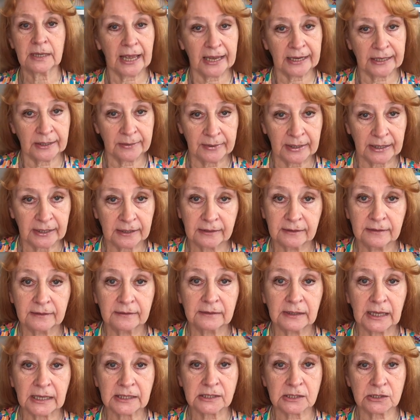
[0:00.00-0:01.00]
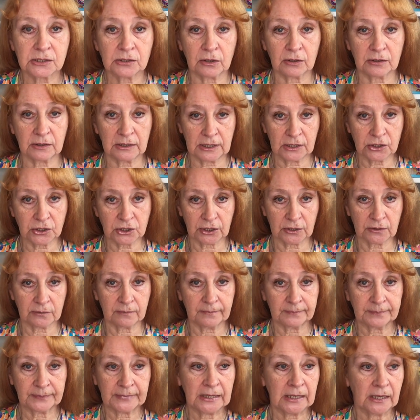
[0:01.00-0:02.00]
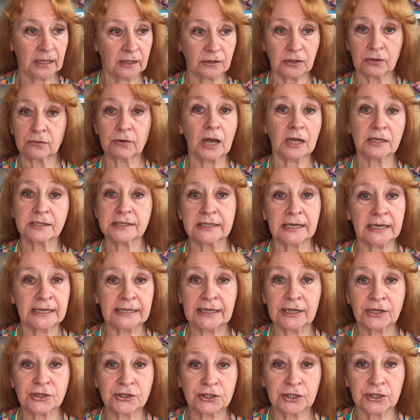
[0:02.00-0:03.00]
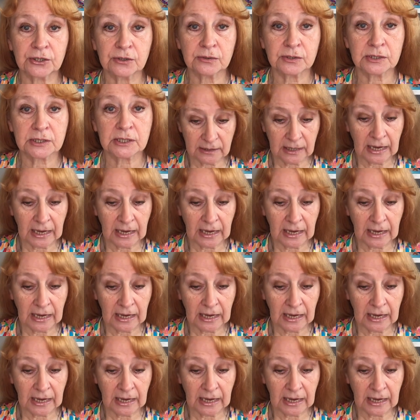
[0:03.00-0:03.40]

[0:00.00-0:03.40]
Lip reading: Anyway, that's not the issue. There aren't any issues.